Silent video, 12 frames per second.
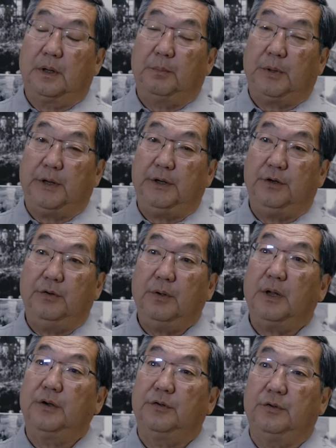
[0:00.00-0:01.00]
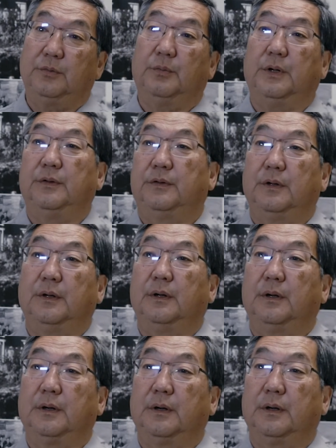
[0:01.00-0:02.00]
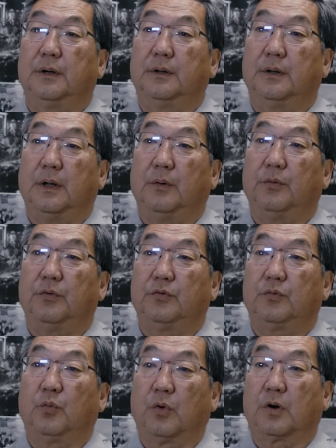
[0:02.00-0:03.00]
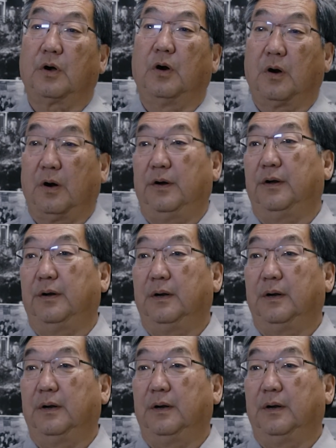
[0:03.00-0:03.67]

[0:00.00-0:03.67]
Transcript: But he knew how to do one thing, and that was work hard.